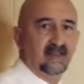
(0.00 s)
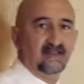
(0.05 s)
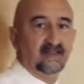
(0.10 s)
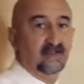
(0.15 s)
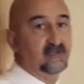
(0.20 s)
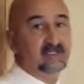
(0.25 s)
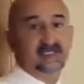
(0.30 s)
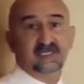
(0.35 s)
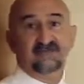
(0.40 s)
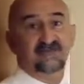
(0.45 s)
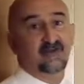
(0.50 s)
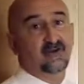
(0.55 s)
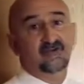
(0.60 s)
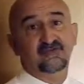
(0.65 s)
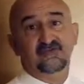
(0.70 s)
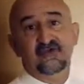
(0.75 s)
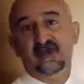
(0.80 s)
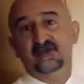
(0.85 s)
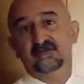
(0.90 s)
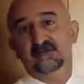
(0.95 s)
There is a very
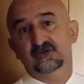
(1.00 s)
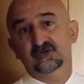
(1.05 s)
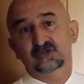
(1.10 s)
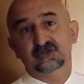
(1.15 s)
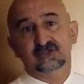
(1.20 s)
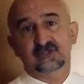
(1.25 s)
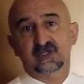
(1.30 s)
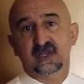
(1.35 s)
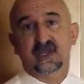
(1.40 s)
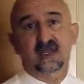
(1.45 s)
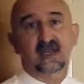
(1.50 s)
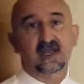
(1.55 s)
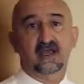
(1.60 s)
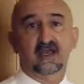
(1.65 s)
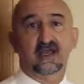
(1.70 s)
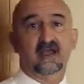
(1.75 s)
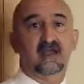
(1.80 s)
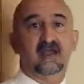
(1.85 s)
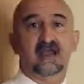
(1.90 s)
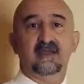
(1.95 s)
famous
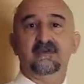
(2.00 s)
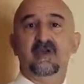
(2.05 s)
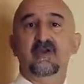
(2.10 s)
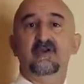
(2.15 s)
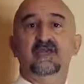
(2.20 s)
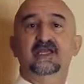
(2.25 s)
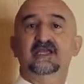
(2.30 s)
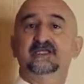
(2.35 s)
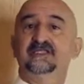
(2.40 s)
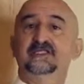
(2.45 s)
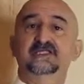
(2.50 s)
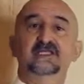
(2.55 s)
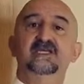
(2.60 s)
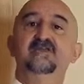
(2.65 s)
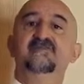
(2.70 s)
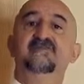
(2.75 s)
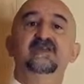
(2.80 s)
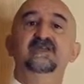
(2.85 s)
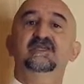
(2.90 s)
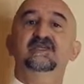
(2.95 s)
American
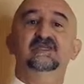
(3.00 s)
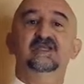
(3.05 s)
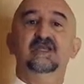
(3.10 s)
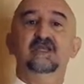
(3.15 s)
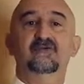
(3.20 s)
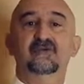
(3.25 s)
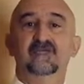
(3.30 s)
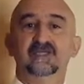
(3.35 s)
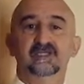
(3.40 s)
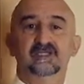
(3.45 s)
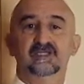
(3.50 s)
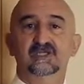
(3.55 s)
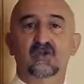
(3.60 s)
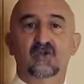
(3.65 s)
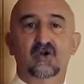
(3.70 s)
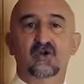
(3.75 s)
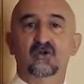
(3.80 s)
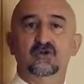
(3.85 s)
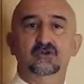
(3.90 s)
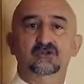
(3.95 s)
TV series
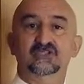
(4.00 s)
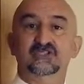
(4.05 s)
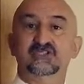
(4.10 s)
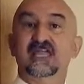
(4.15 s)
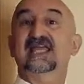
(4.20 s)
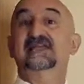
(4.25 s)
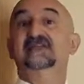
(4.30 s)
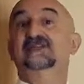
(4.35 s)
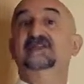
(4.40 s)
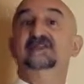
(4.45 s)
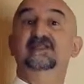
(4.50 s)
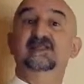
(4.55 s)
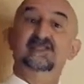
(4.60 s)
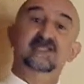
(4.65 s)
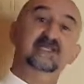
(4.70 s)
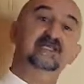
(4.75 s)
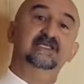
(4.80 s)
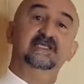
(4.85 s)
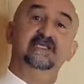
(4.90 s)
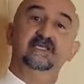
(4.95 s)
called Sex in the
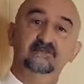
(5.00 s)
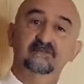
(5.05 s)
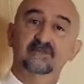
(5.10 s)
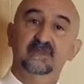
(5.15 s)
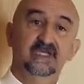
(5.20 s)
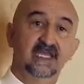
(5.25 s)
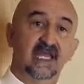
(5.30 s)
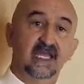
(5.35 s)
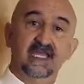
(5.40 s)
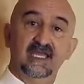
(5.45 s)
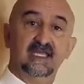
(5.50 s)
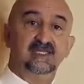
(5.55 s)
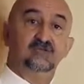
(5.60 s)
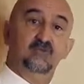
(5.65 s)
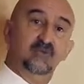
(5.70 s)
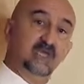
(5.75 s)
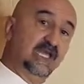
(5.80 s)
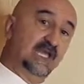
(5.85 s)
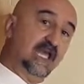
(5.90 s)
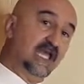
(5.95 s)
City. I guess
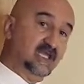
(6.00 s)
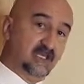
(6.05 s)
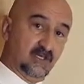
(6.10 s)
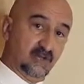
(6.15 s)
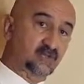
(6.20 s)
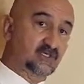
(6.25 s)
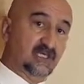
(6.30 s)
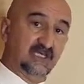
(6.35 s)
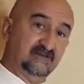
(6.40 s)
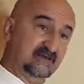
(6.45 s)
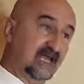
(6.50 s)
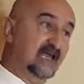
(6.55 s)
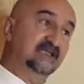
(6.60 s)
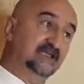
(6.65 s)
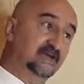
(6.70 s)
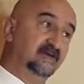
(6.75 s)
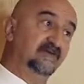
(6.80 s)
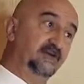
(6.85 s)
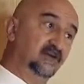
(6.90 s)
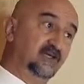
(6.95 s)
we can use that
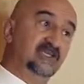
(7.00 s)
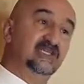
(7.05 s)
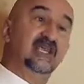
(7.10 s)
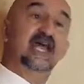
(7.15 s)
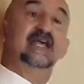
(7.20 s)
title for this